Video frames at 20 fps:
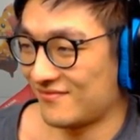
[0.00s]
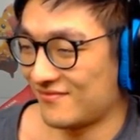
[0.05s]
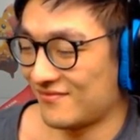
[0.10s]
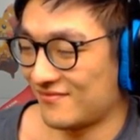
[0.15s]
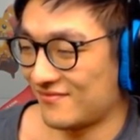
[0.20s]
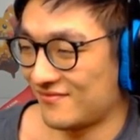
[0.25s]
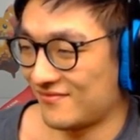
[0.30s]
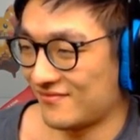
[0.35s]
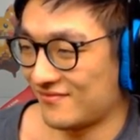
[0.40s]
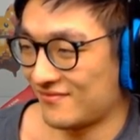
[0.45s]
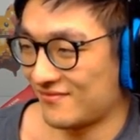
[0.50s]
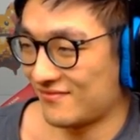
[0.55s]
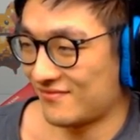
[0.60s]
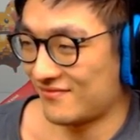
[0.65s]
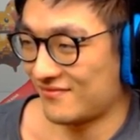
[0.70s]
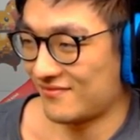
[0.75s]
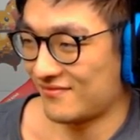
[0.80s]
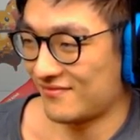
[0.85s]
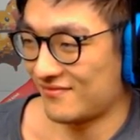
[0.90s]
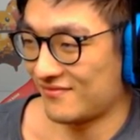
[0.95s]

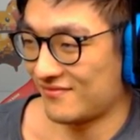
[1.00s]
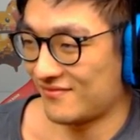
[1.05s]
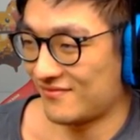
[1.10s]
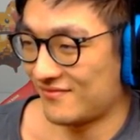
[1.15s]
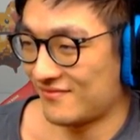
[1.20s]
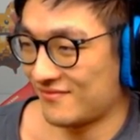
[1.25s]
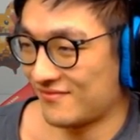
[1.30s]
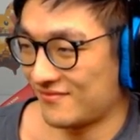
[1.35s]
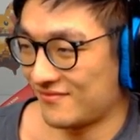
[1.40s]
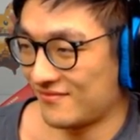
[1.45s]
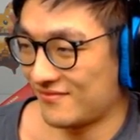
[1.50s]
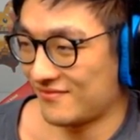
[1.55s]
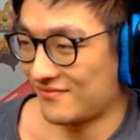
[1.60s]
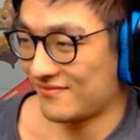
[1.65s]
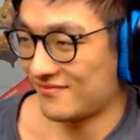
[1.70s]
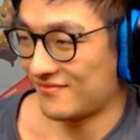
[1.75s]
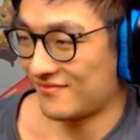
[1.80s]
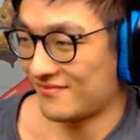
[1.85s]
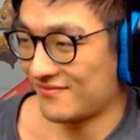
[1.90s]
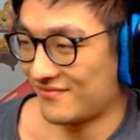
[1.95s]

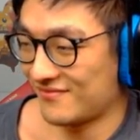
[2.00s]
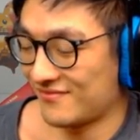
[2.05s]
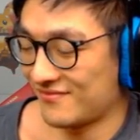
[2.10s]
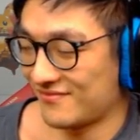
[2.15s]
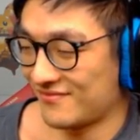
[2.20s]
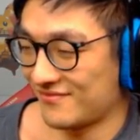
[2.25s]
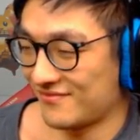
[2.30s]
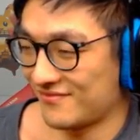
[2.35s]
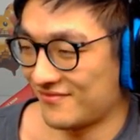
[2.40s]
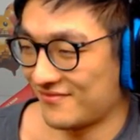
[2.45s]
[no speech]